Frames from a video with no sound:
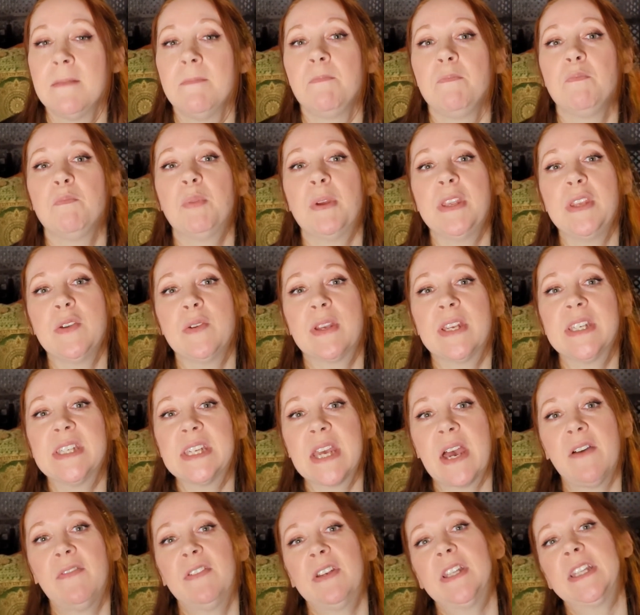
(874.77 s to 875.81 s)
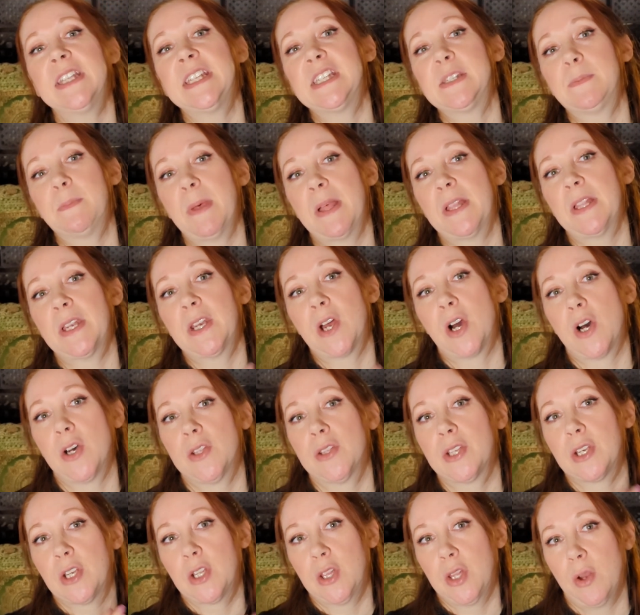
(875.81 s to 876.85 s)
But you can definitely smell it on
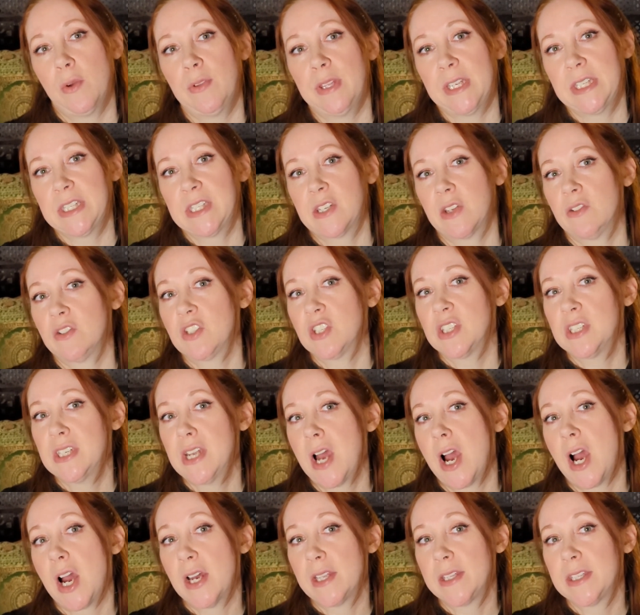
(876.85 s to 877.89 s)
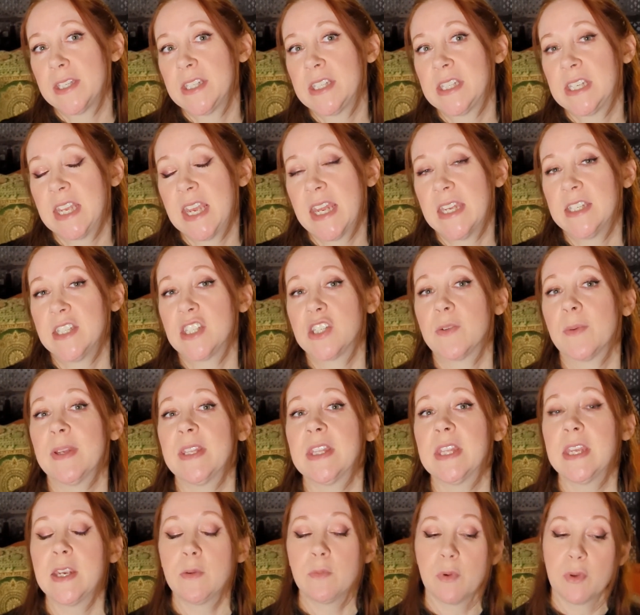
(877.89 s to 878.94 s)
the clothing still, just not on the skin. So I
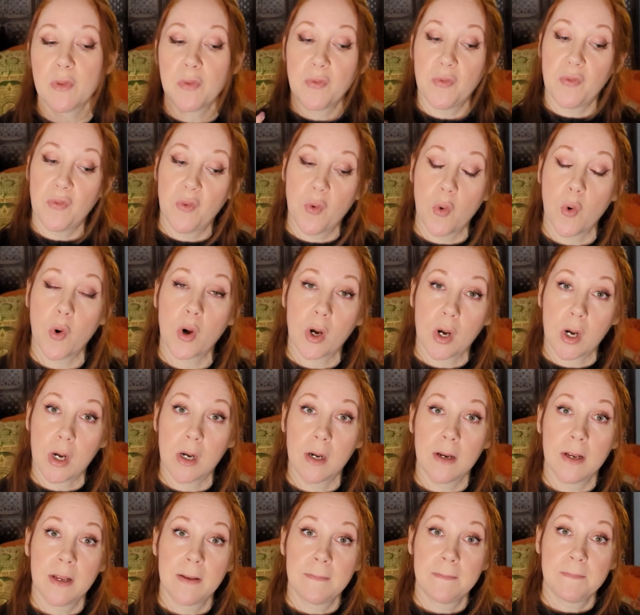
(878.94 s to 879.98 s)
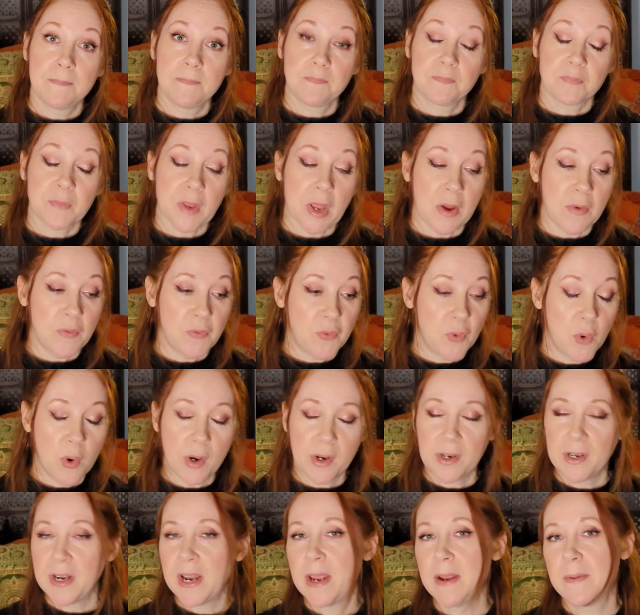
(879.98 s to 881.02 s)
think with 4
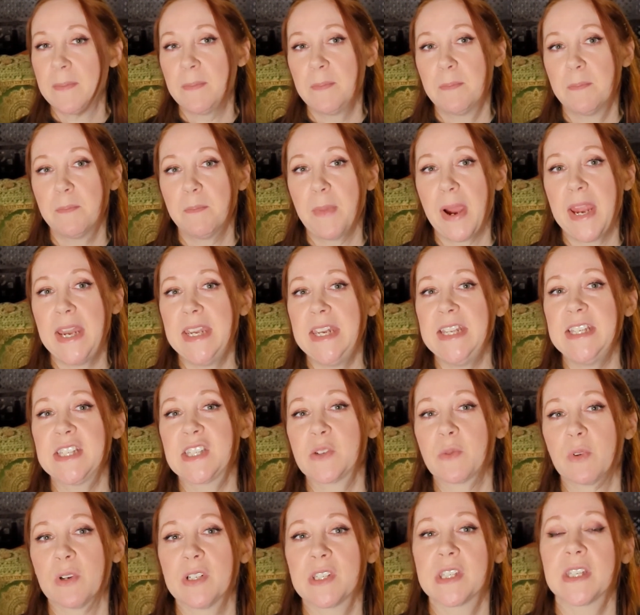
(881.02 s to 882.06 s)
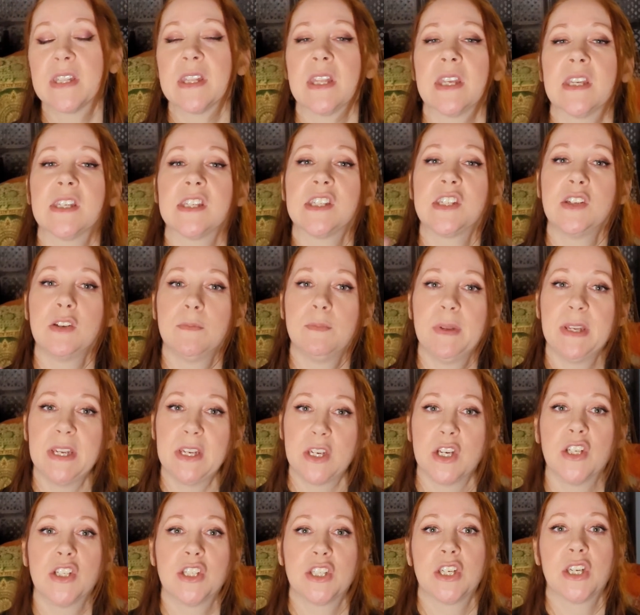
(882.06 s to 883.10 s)
mighty squirts of this, you'd be
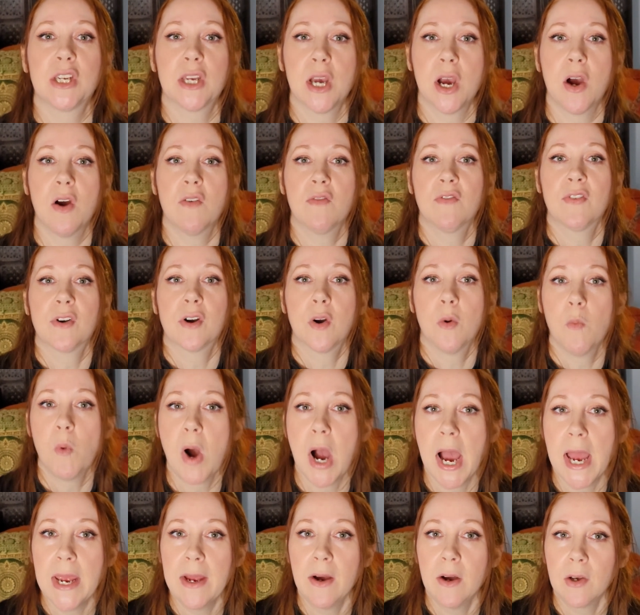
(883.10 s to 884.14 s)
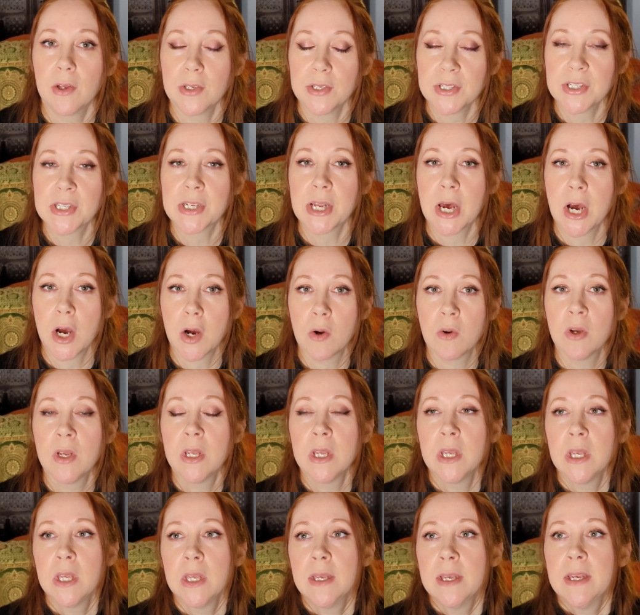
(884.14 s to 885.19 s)
good to go for a while. So
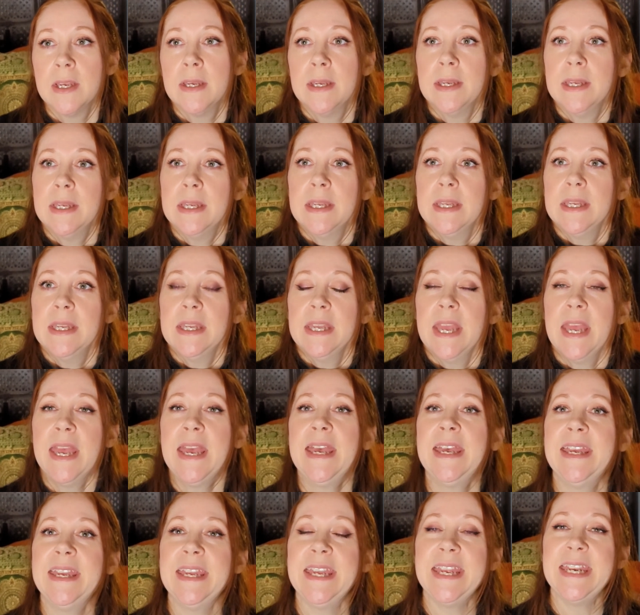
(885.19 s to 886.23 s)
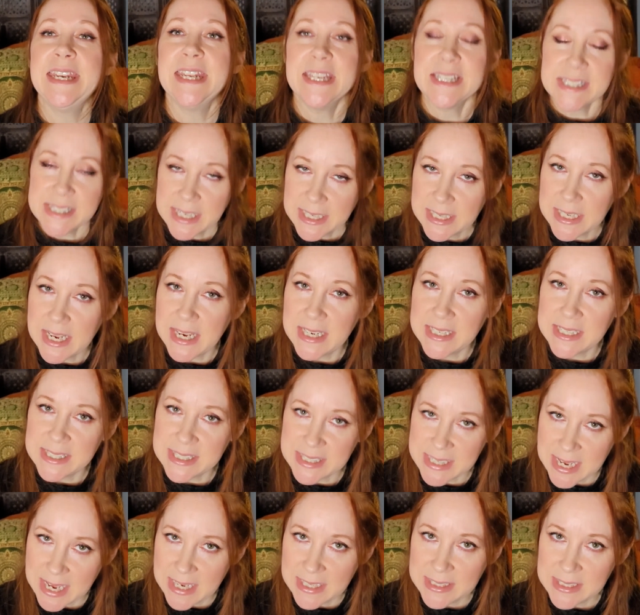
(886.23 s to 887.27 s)
it is a nice
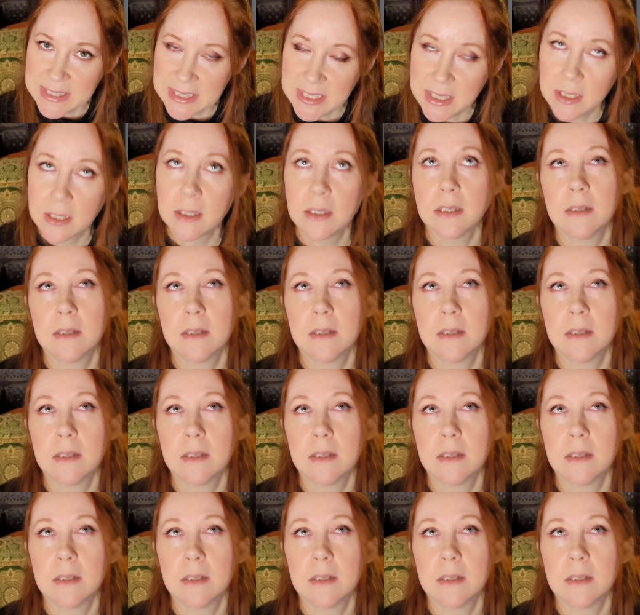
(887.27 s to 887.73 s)
scent.